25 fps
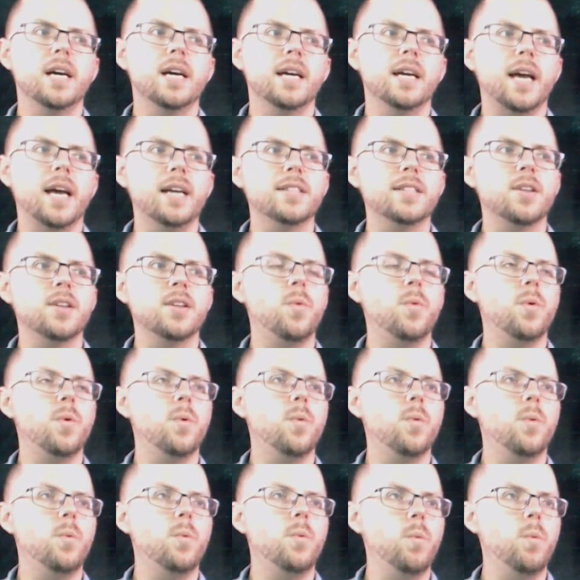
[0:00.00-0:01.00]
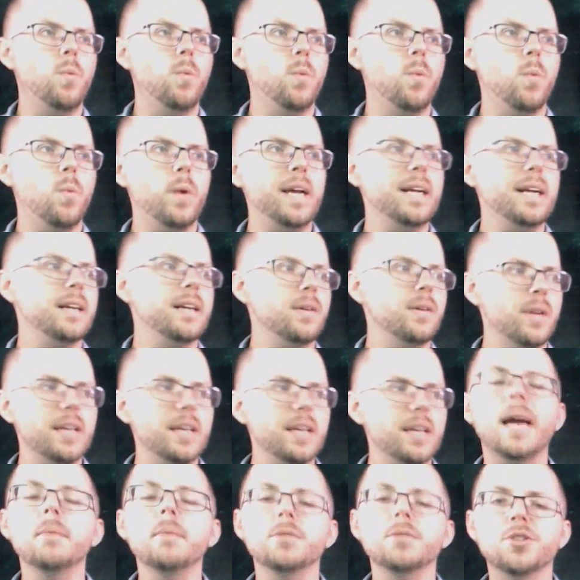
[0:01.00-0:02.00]
Okay, so we in
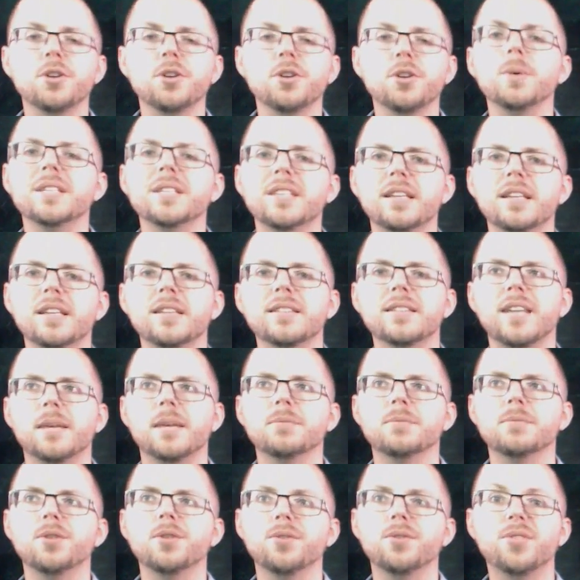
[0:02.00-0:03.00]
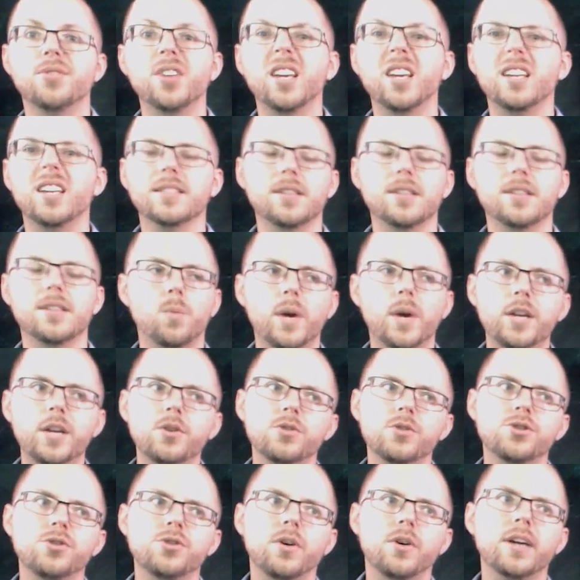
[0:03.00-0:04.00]
chemistry we see the same sort of thing, is that when
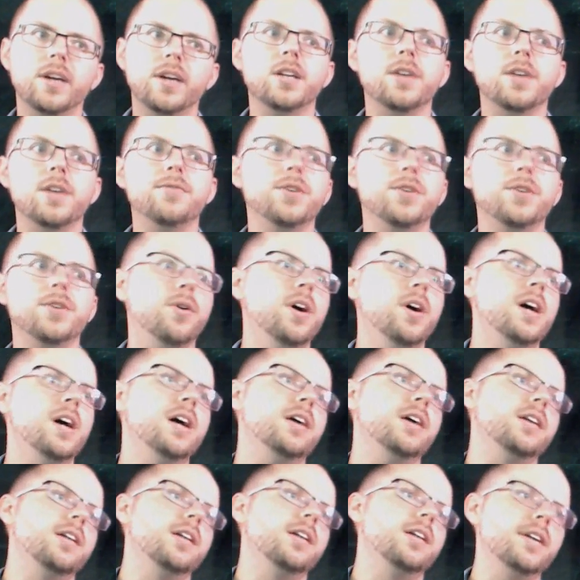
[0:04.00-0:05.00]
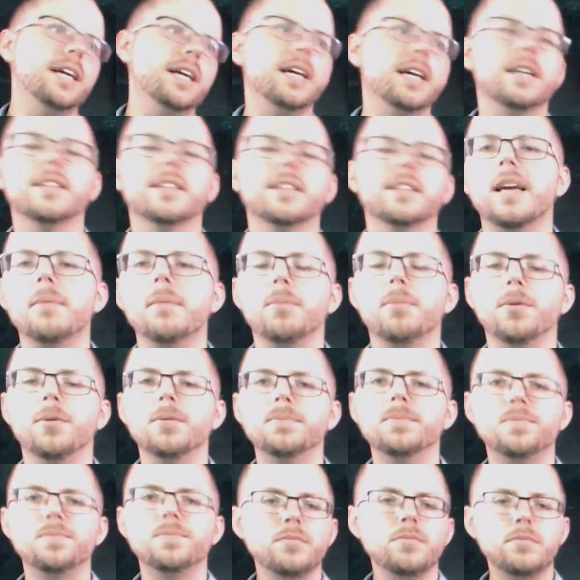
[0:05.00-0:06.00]
you're trying, if you're looking at a
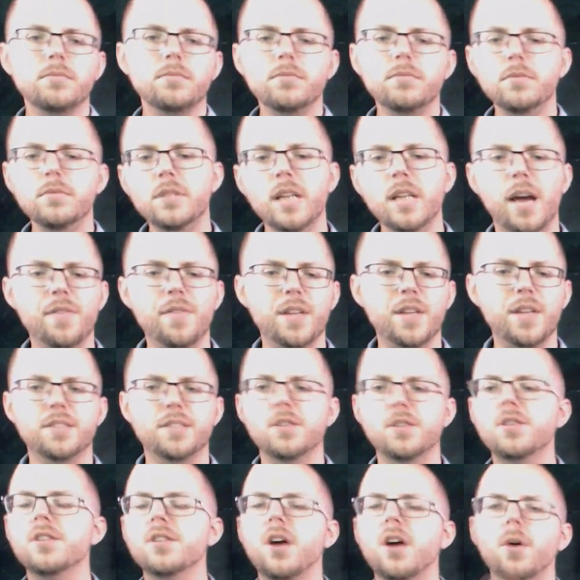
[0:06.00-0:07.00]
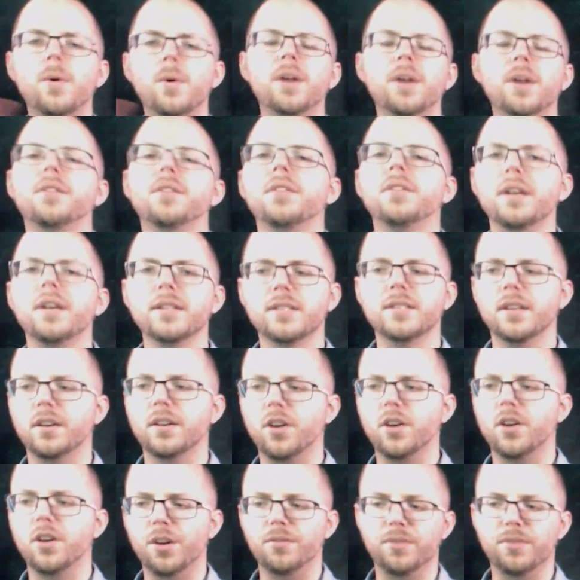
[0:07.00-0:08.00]
sample and there's no other things that
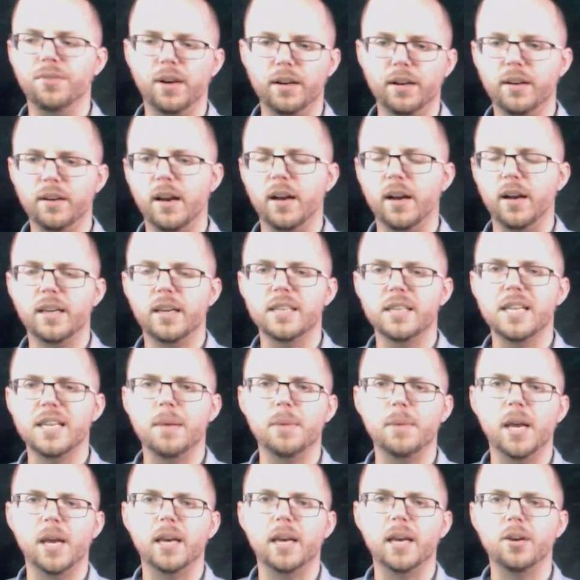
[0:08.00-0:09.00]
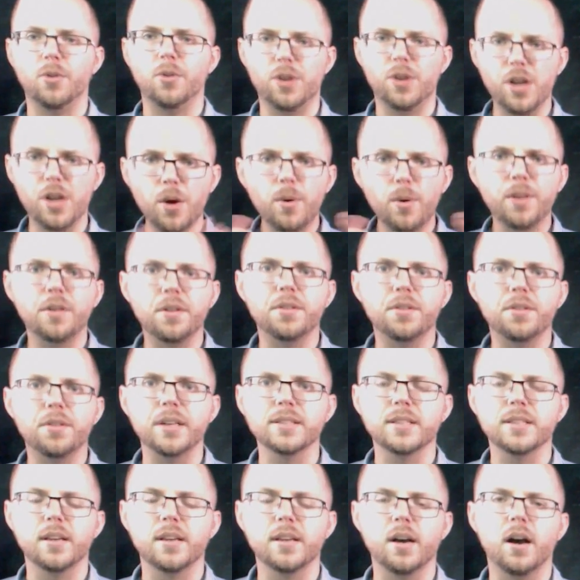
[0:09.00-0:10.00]
kind of are, are contaminating it, or no other
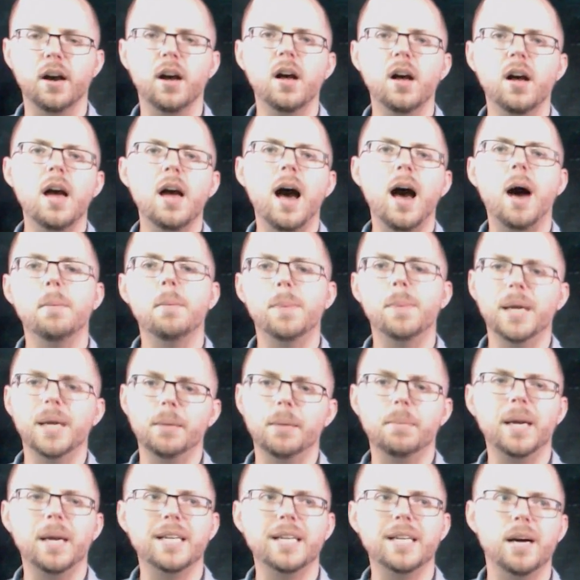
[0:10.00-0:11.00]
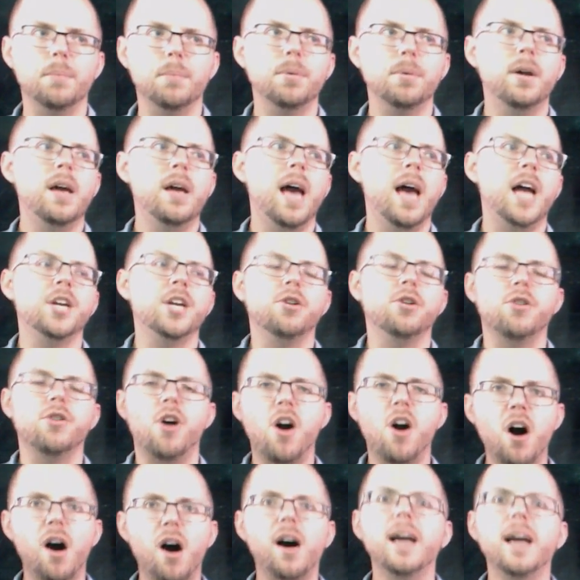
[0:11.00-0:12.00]
things that are, are being picked up, and you've got a
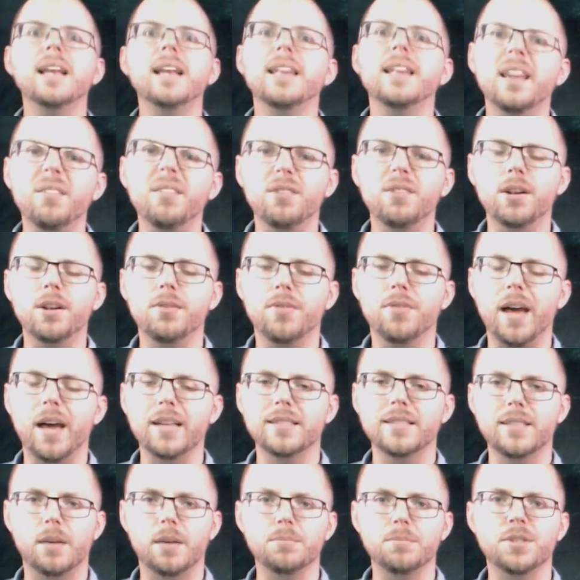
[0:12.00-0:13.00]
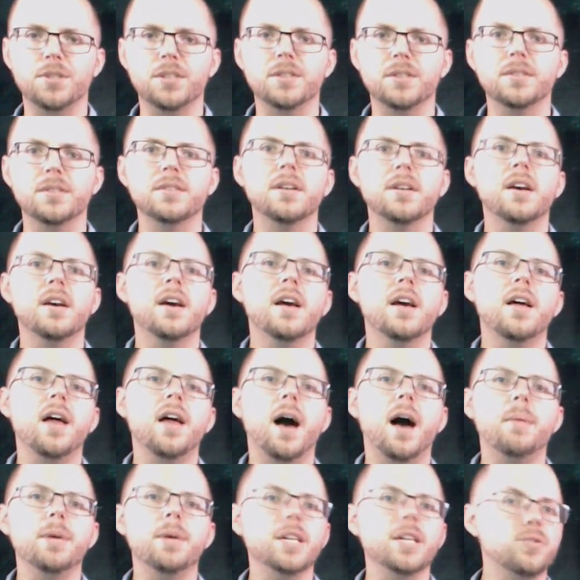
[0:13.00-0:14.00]
high level of that substance,
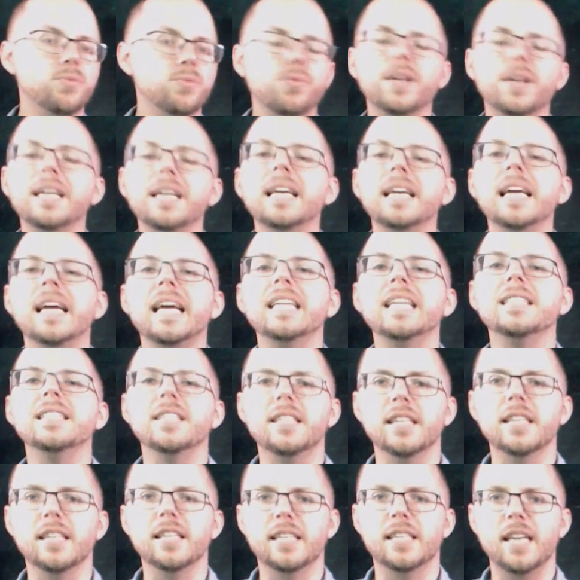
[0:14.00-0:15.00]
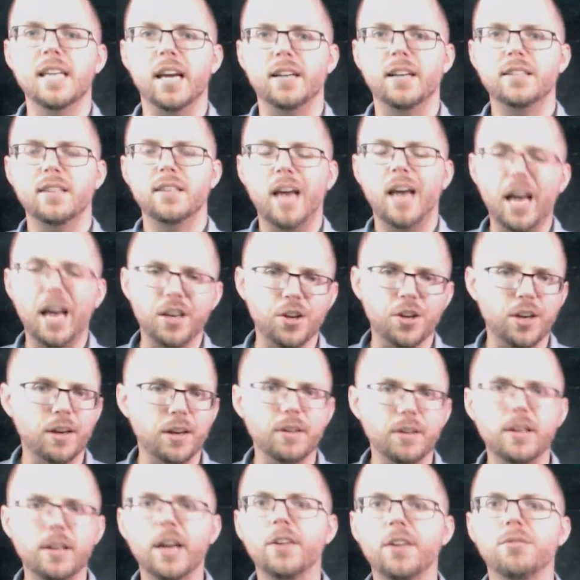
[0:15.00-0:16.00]
Um, it's really easy to detect, and you
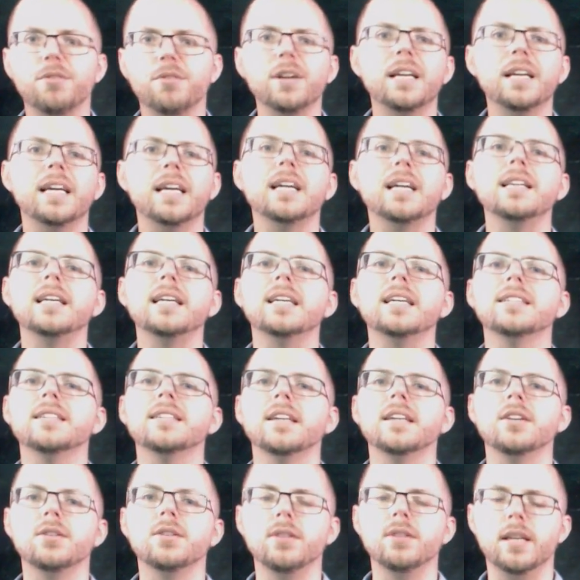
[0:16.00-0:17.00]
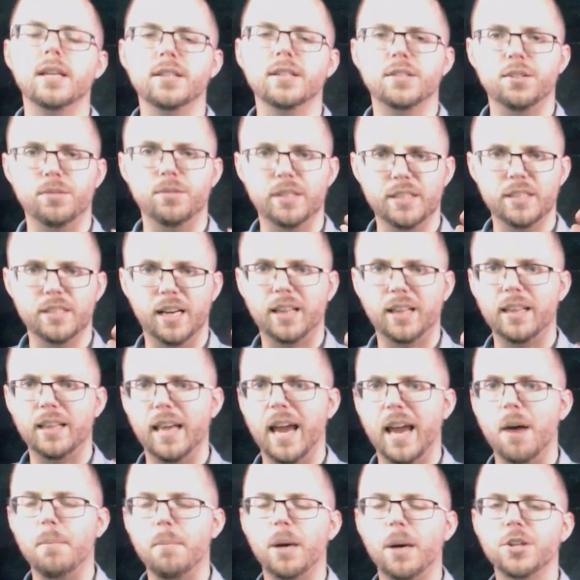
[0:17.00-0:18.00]
can get a really clear signal as to exactly
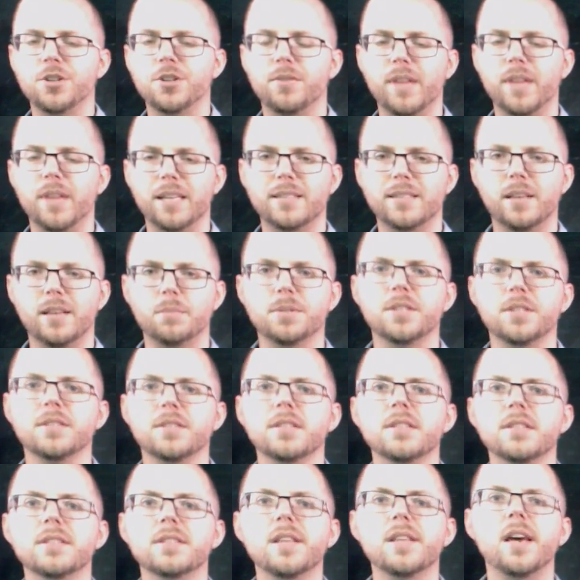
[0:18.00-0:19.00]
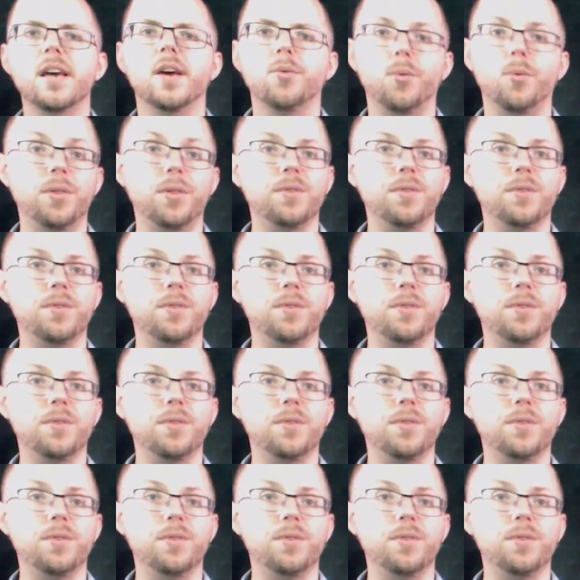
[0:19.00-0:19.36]
how much of that substance is there, or